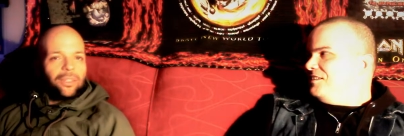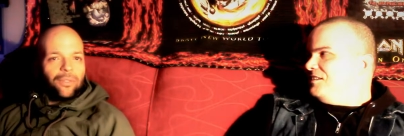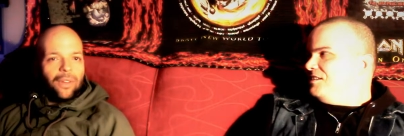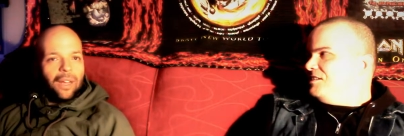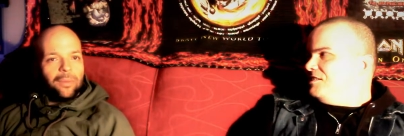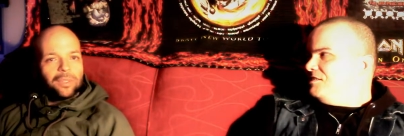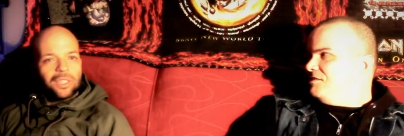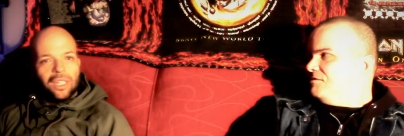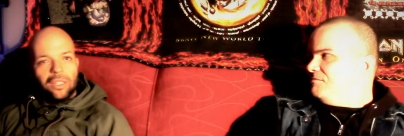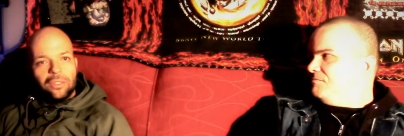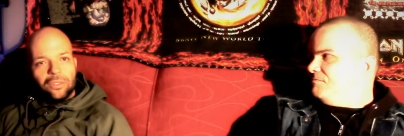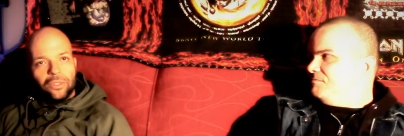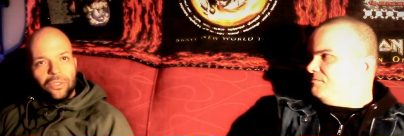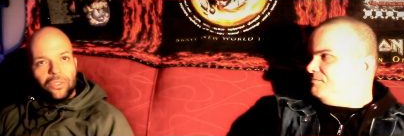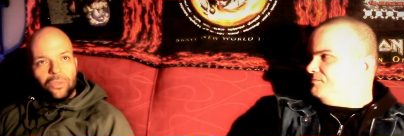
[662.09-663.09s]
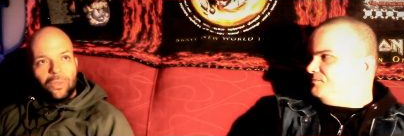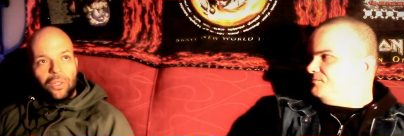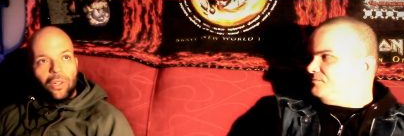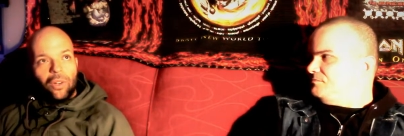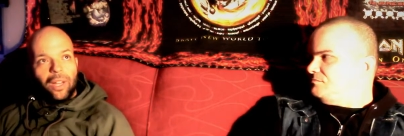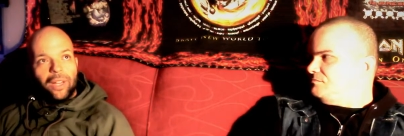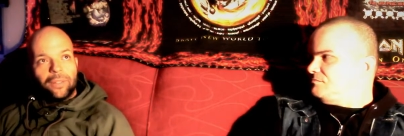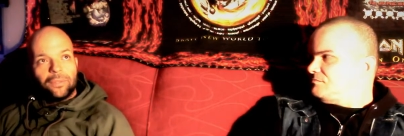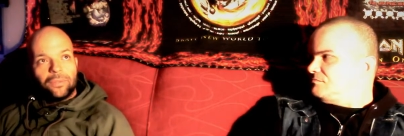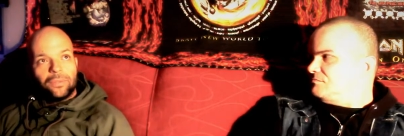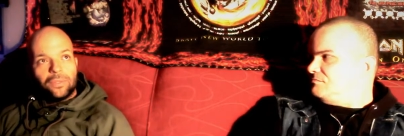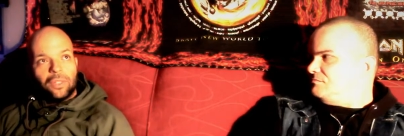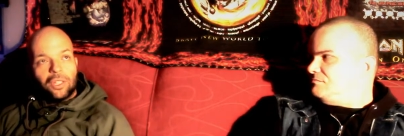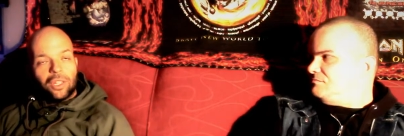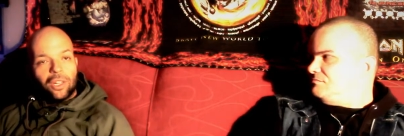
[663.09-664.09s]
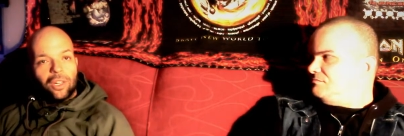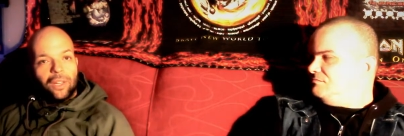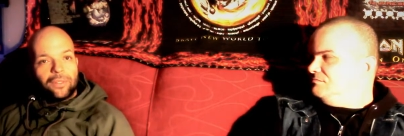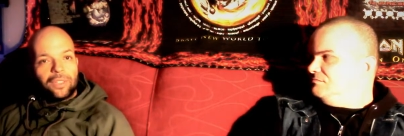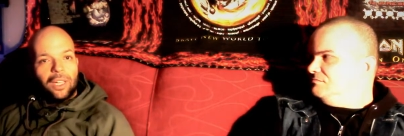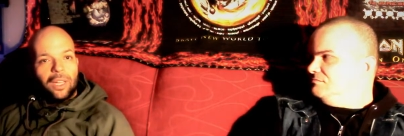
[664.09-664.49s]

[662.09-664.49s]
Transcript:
Speaker 1: the vibe is kind of loose. We don't have a cutoff